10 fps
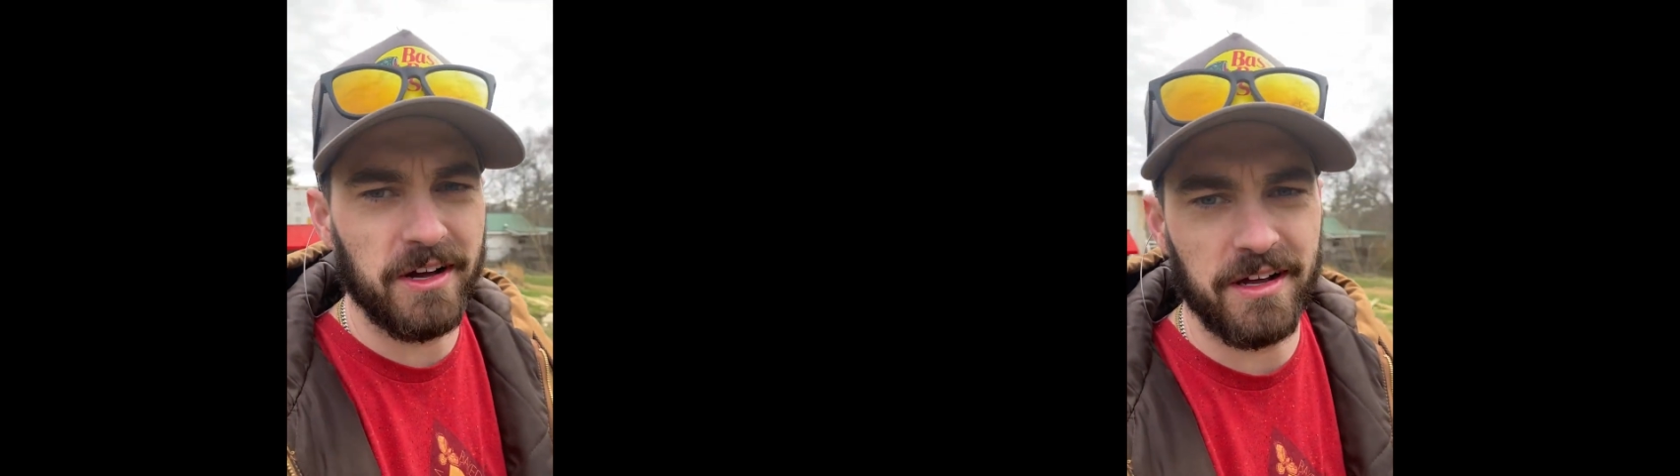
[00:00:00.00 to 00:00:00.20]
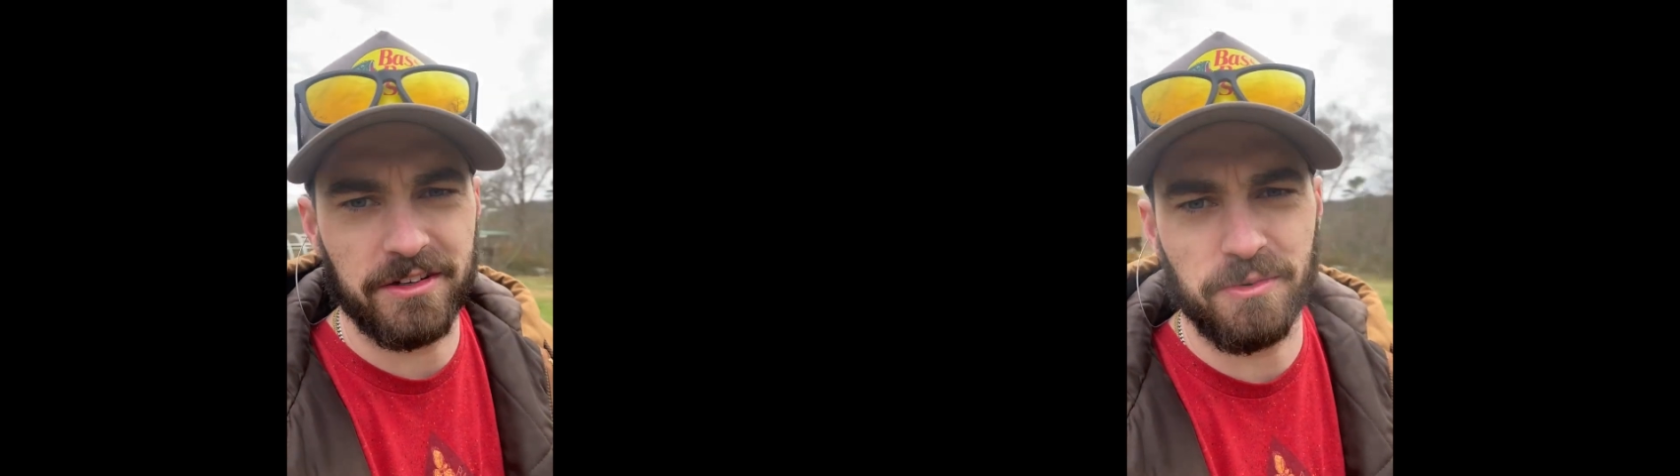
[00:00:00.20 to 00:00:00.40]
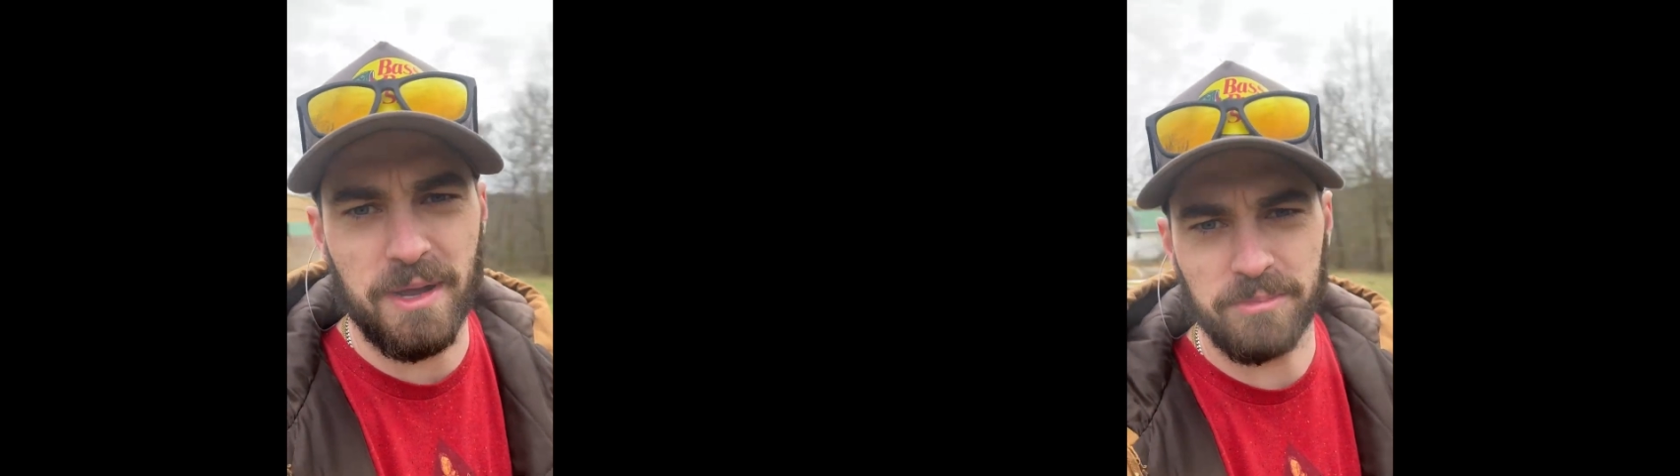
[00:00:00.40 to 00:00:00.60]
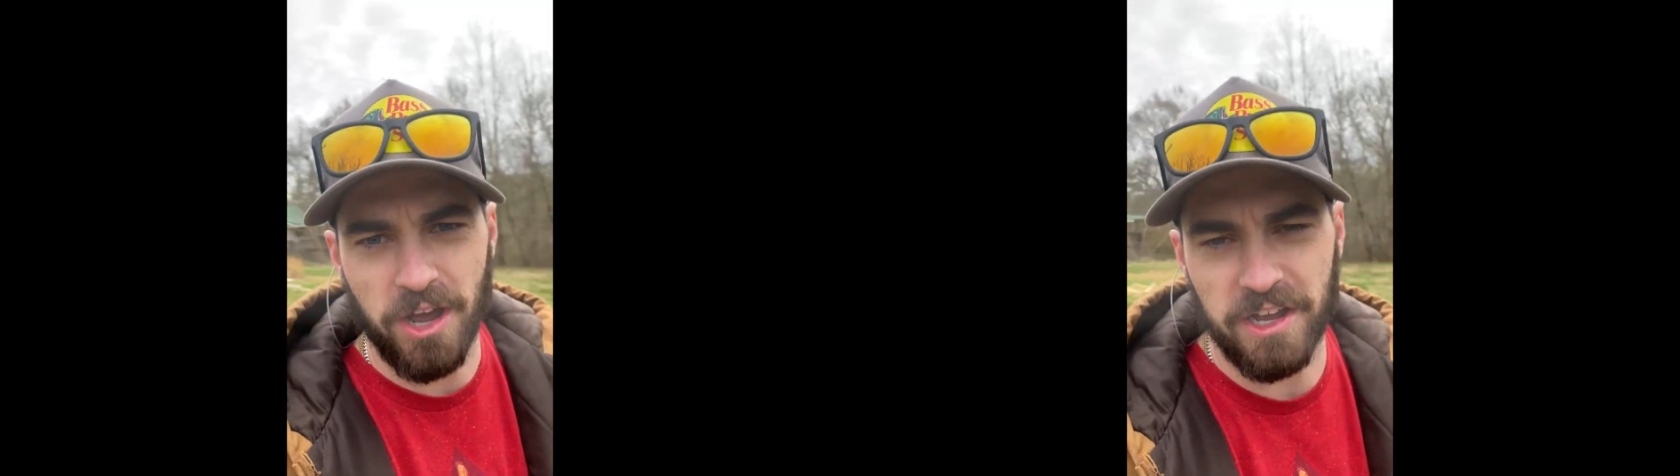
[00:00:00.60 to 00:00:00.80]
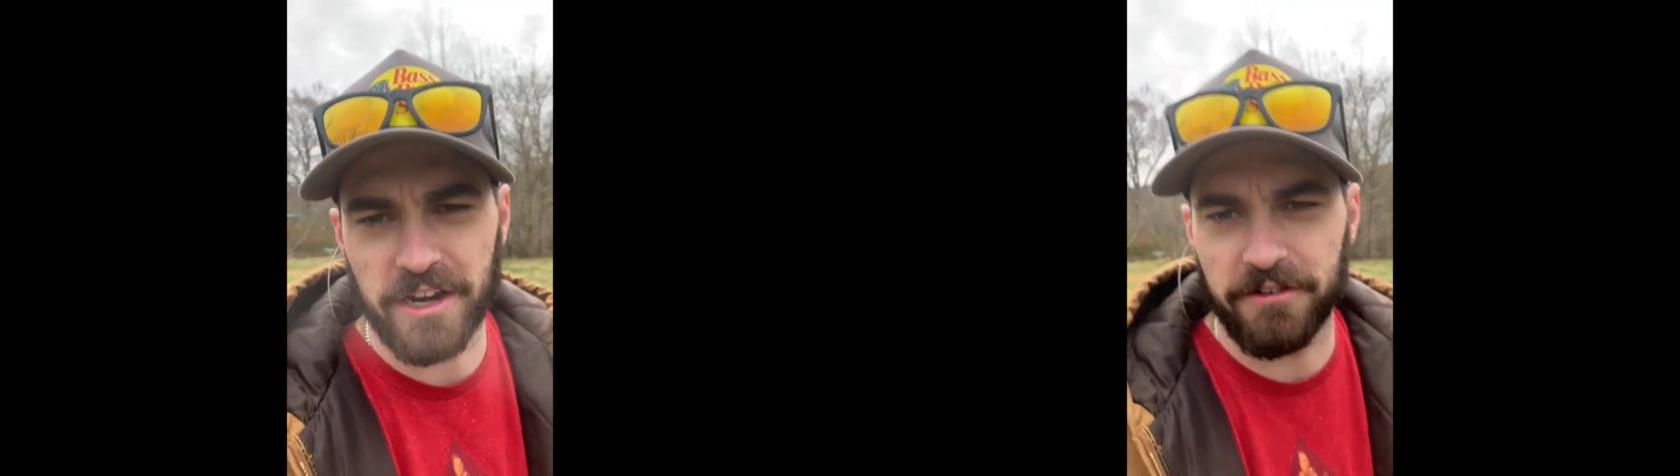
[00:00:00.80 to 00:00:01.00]
that's why I'm
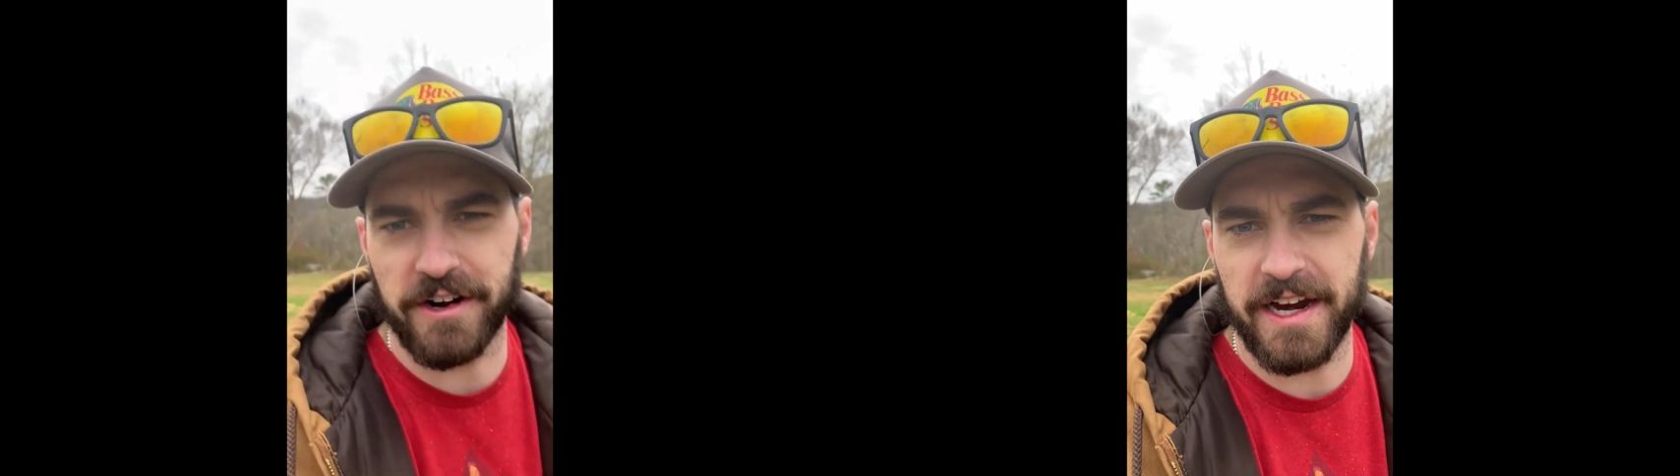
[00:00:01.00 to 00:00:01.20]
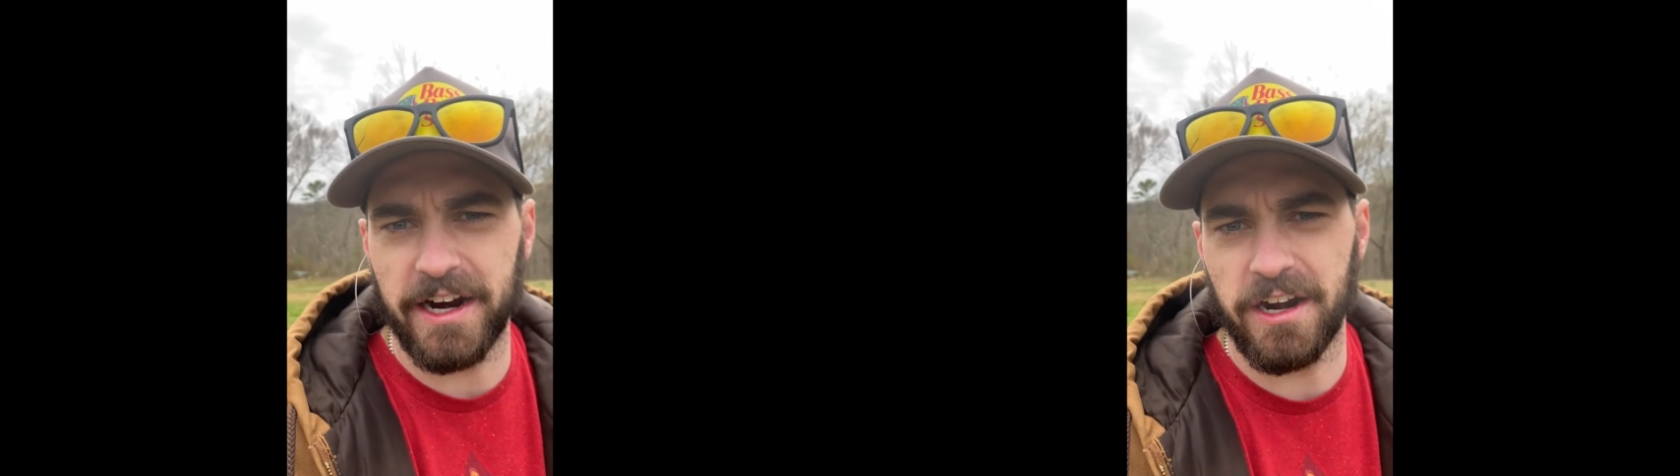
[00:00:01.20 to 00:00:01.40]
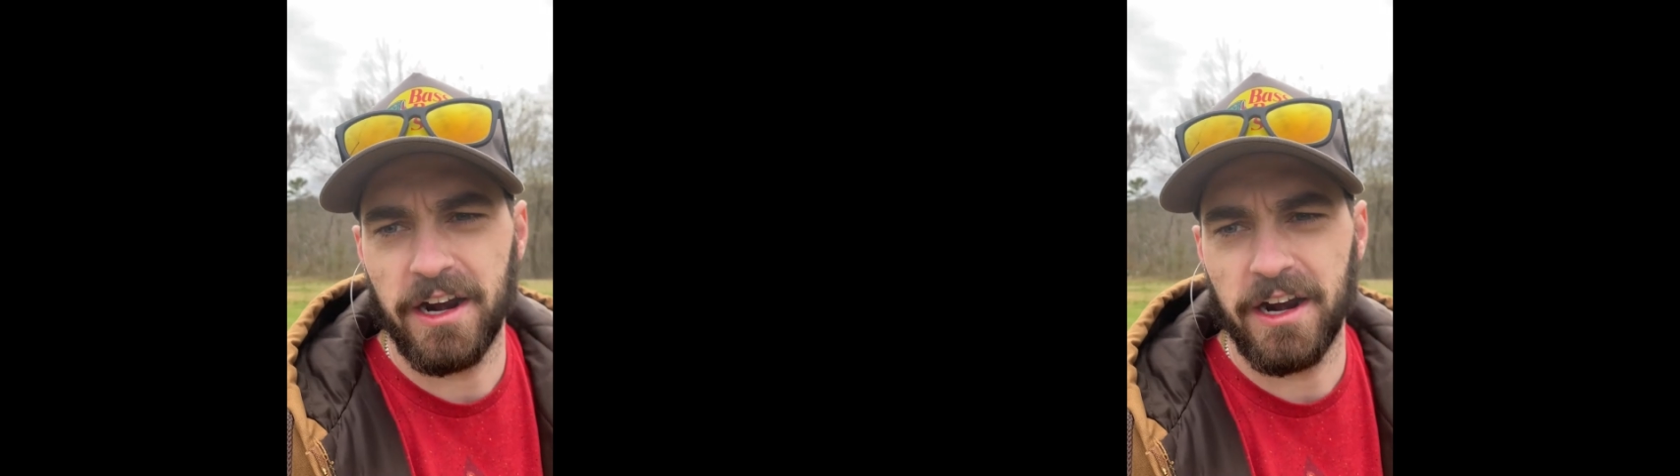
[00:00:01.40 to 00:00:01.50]
talking over here.